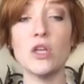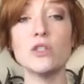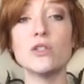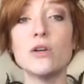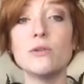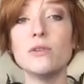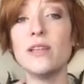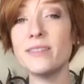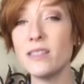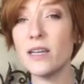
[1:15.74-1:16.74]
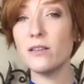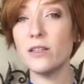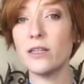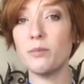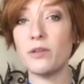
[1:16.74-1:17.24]
So let's take a
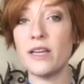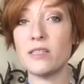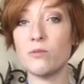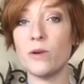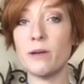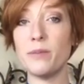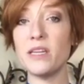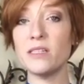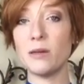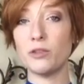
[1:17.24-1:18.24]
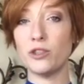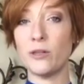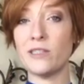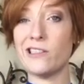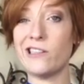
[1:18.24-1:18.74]
look at a place where being double
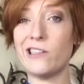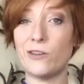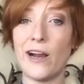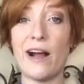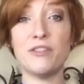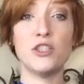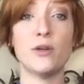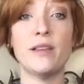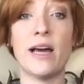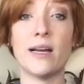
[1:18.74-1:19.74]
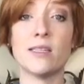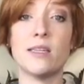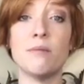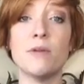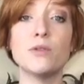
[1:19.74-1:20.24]
jointed or having joint
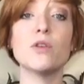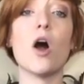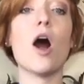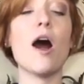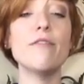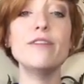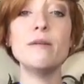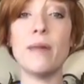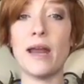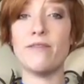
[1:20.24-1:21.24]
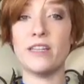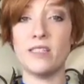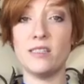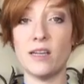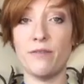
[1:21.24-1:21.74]
laxity most often
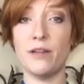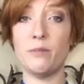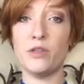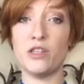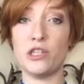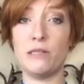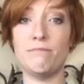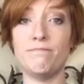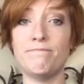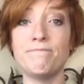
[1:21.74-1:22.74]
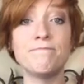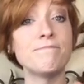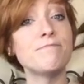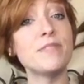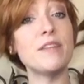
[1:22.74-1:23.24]
manifests itself in a musician.
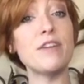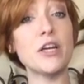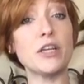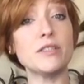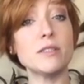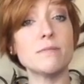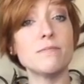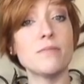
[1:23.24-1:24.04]
The fingers.